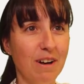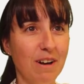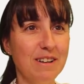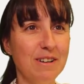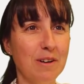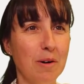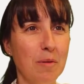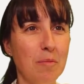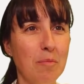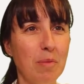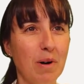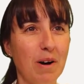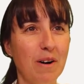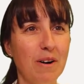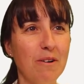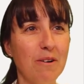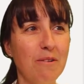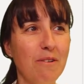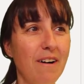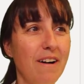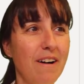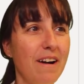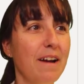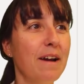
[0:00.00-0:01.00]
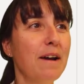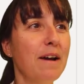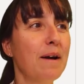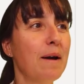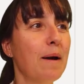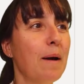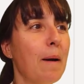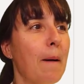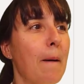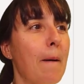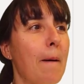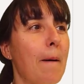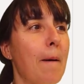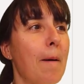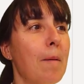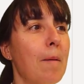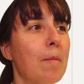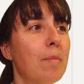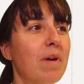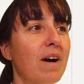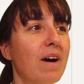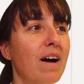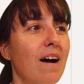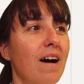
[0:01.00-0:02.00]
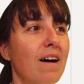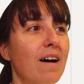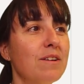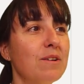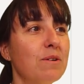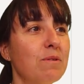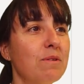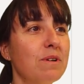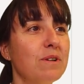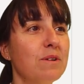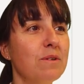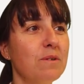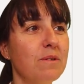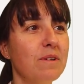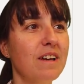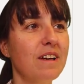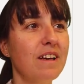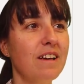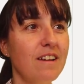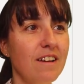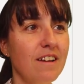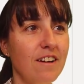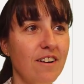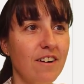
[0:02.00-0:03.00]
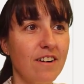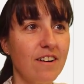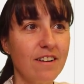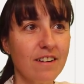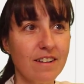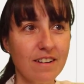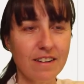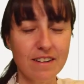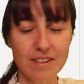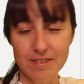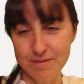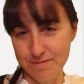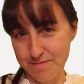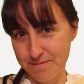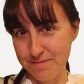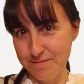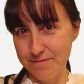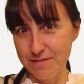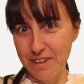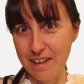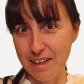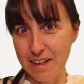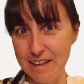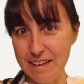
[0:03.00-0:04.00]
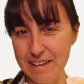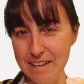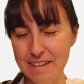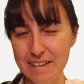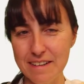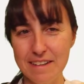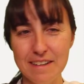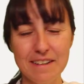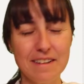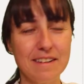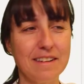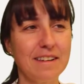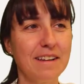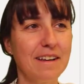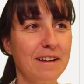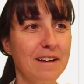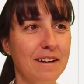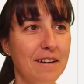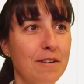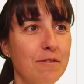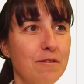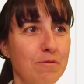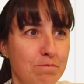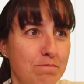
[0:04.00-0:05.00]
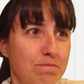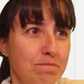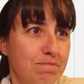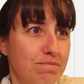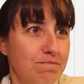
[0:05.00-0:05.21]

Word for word: well done power query. But how do we do it here, right? That